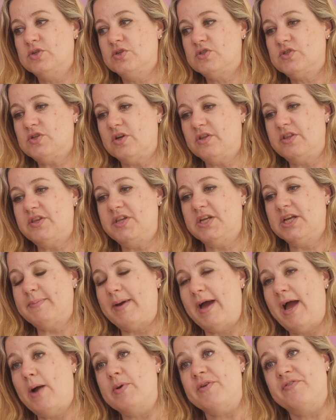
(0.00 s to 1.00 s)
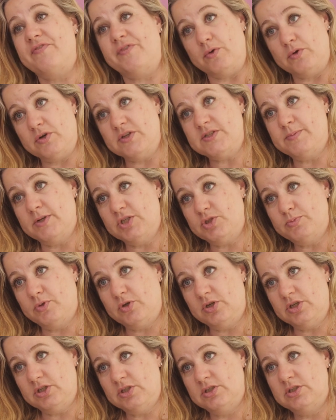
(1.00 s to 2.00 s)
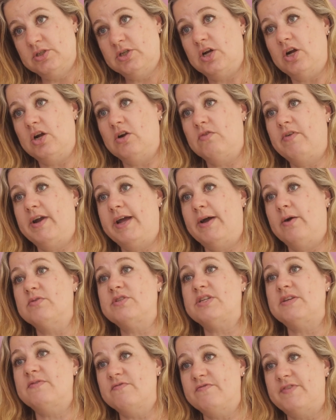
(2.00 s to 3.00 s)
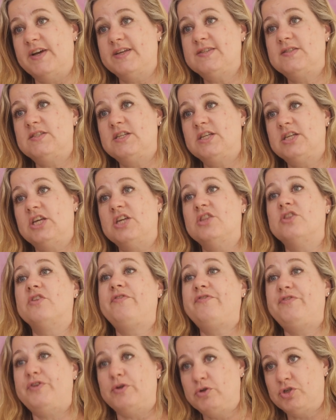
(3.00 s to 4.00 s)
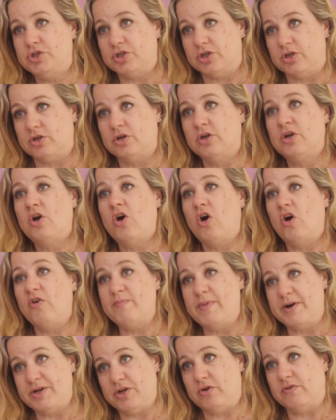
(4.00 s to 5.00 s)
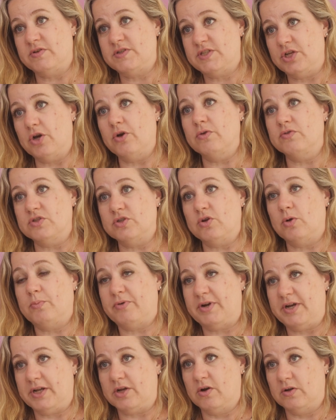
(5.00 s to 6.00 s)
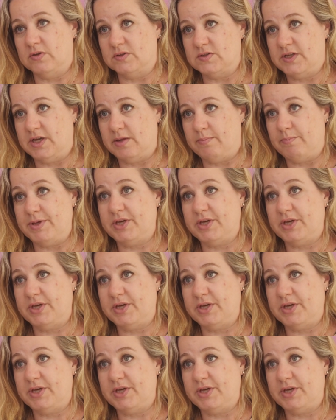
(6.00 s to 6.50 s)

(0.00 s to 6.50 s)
start to think about how we focus much more around investing in the future of minority-owned and operated content.